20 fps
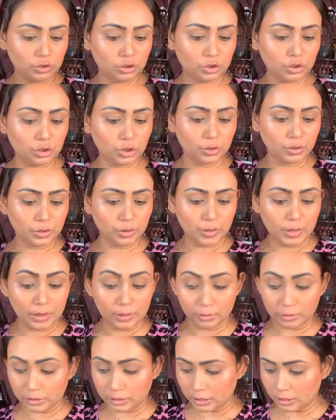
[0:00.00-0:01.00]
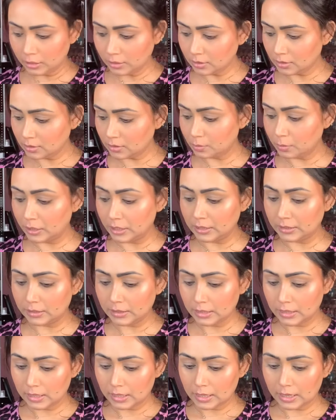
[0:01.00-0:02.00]
show you how it looks, but
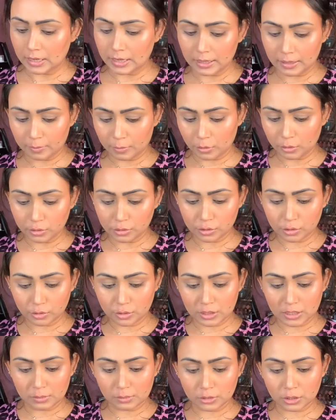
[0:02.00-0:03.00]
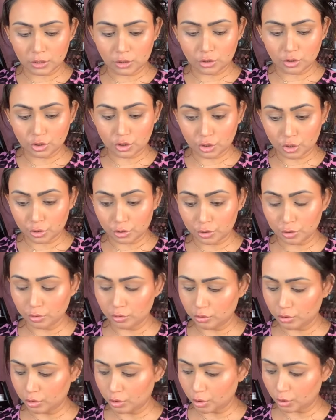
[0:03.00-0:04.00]
I am also tempted to show you
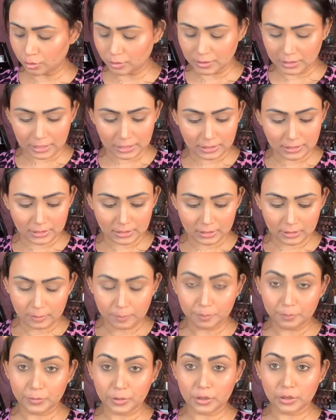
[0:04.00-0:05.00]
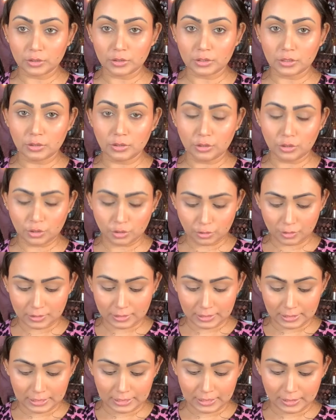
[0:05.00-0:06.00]
the Kosas because you need to
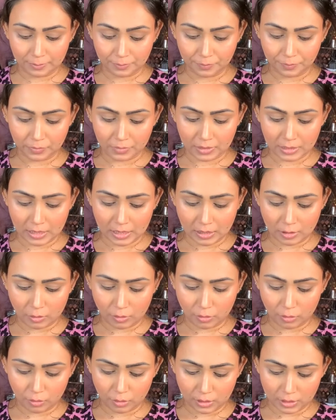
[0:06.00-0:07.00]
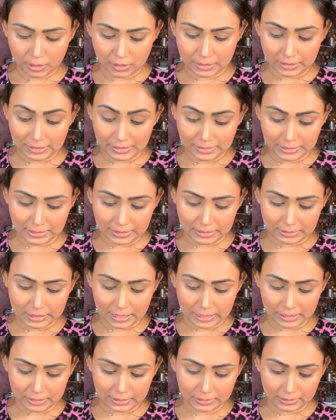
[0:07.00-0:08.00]
see how easy
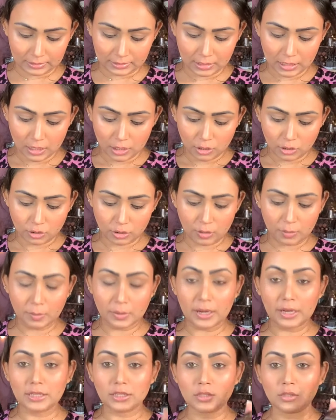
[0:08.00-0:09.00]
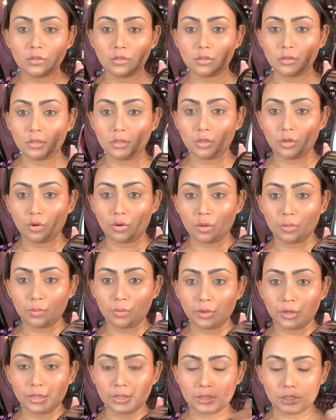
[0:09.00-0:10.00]
that is. So I might
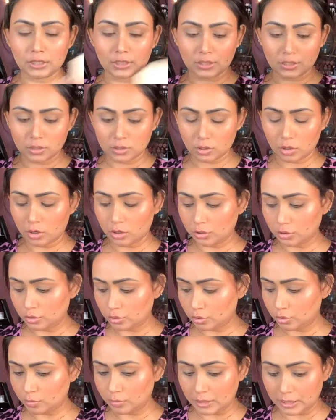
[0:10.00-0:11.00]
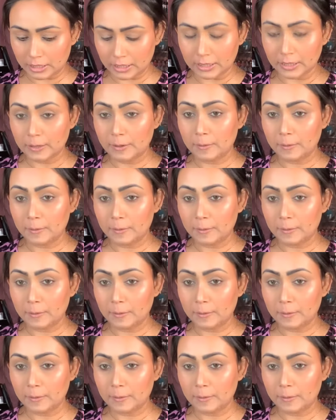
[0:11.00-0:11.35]
incorporate this onto my